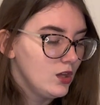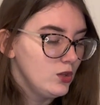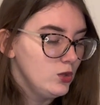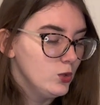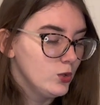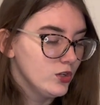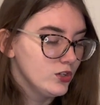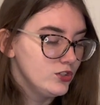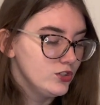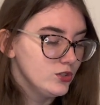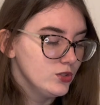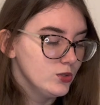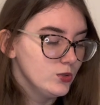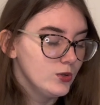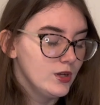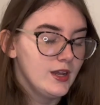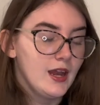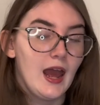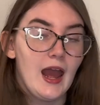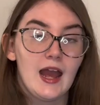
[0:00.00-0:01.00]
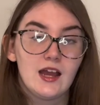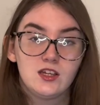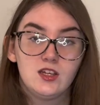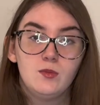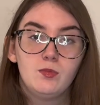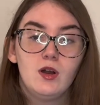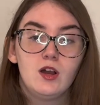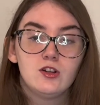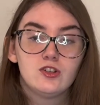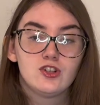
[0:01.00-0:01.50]
You could do an
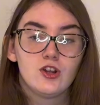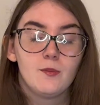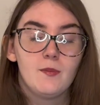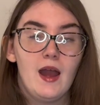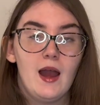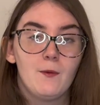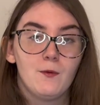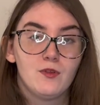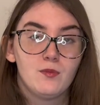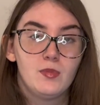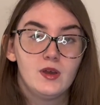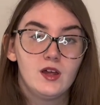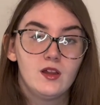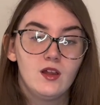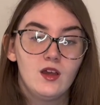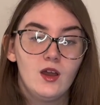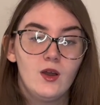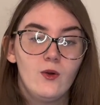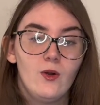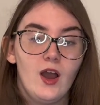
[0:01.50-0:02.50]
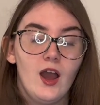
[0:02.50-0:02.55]
acupuncture mat with pillow.